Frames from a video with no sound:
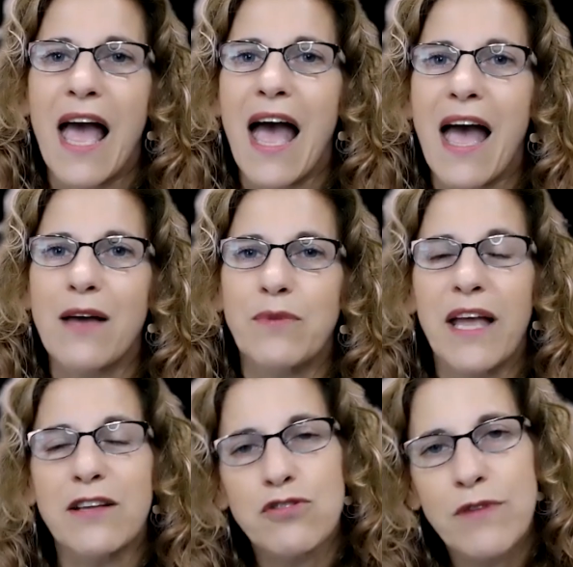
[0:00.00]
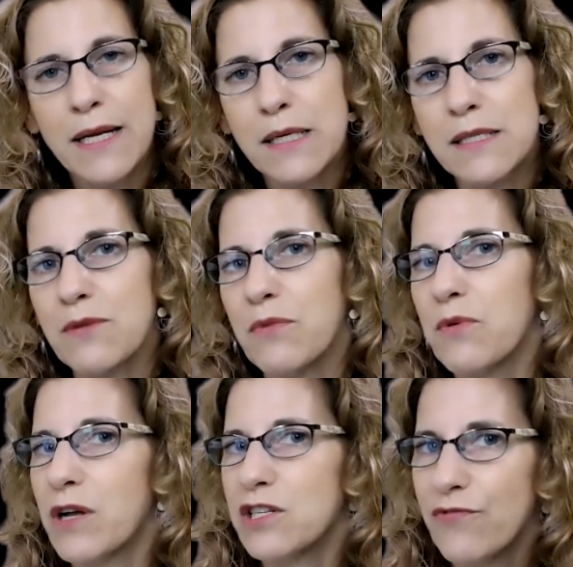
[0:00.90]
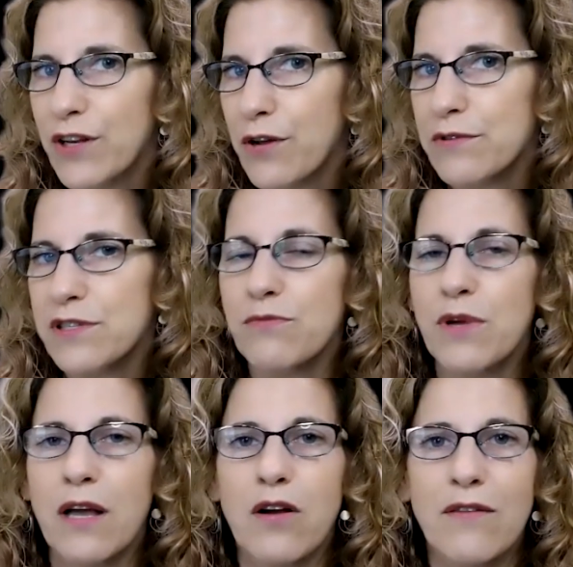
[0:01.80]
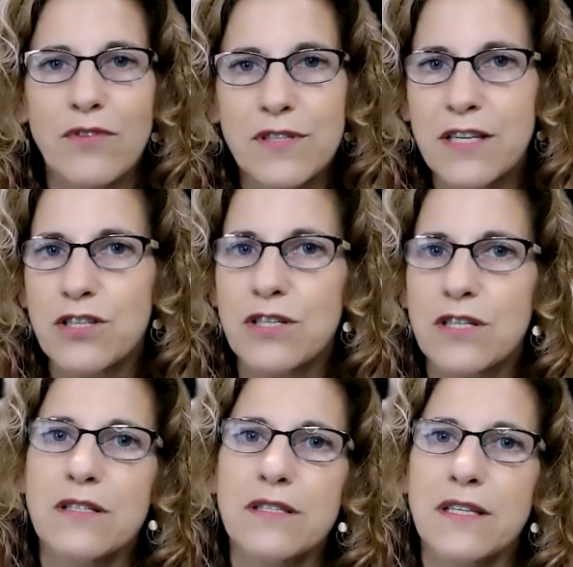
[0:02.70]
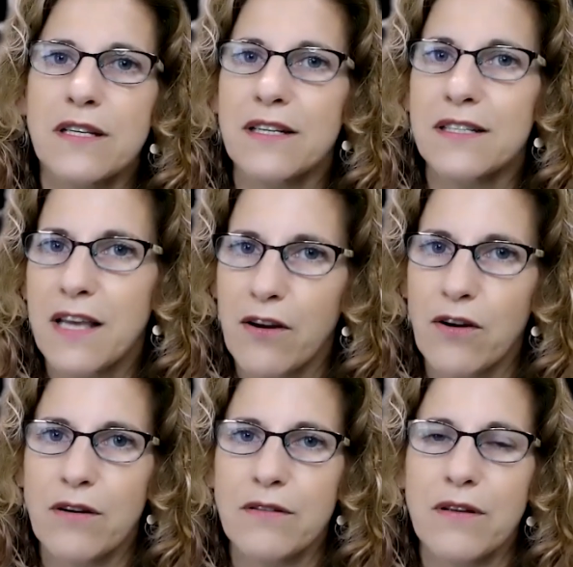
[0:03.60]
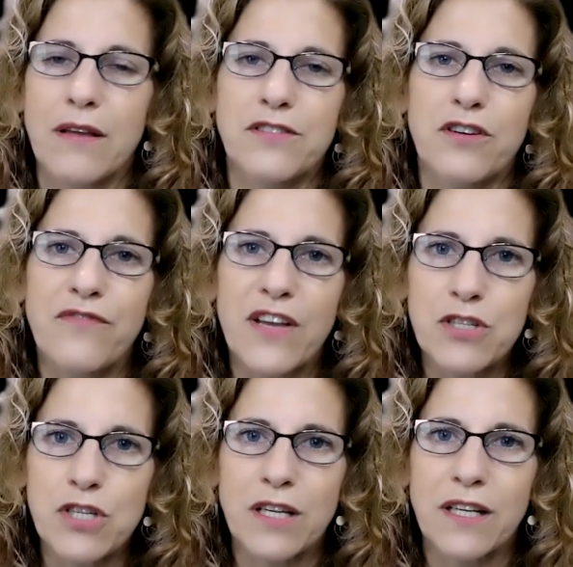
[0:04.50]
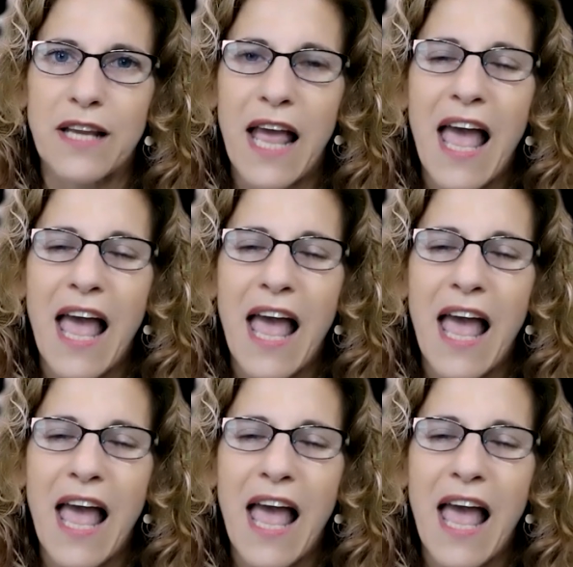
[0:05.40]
And we had trainings and we watched videos and we had conversations and an entire intervention